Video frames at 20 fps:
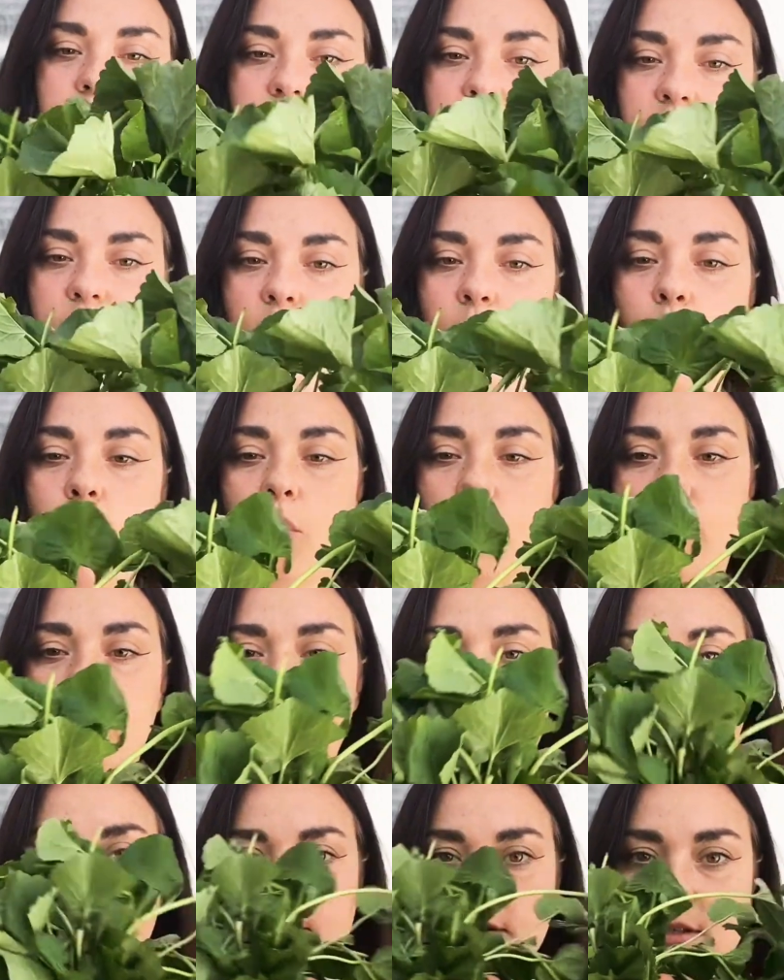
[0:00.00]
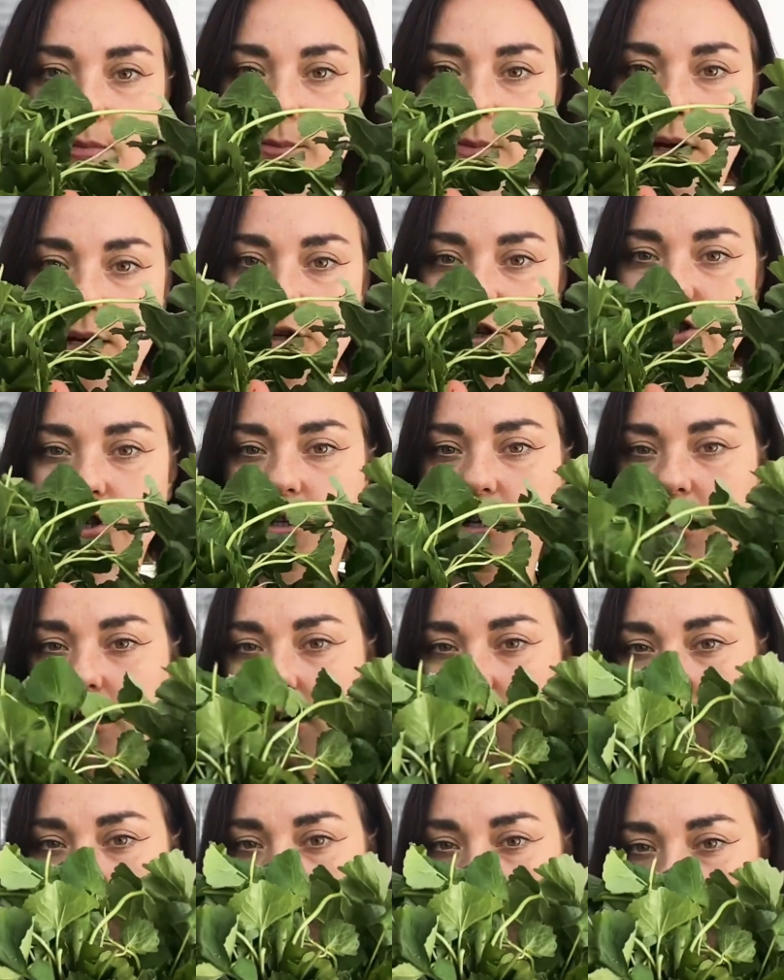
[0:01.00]
quarter of this bunch
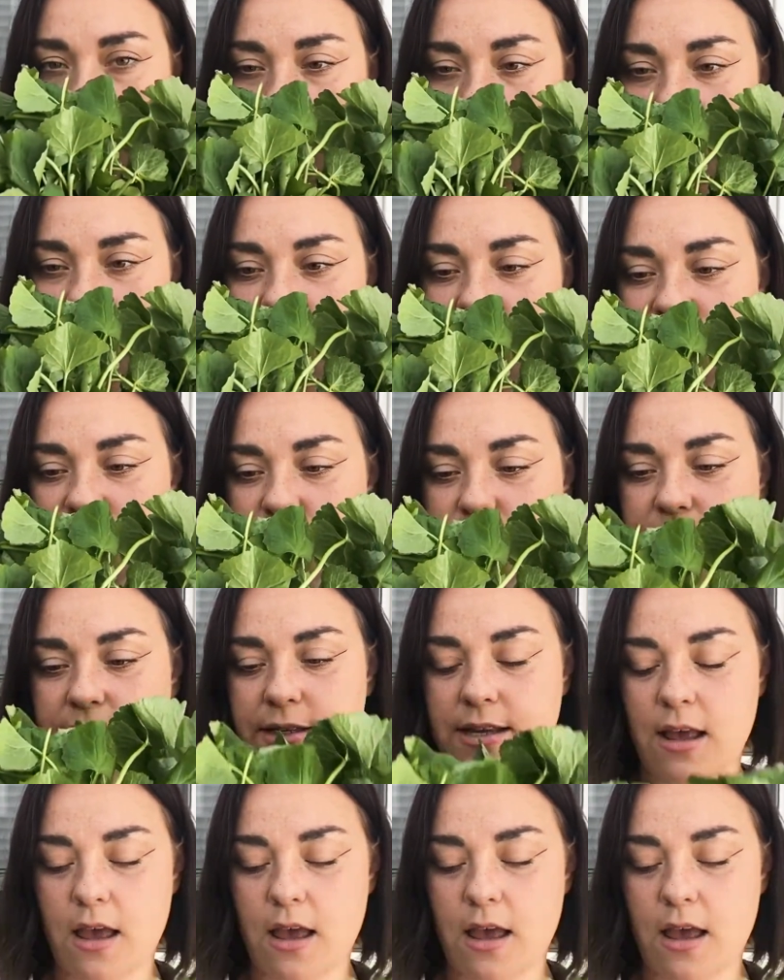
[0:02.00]
in one juice.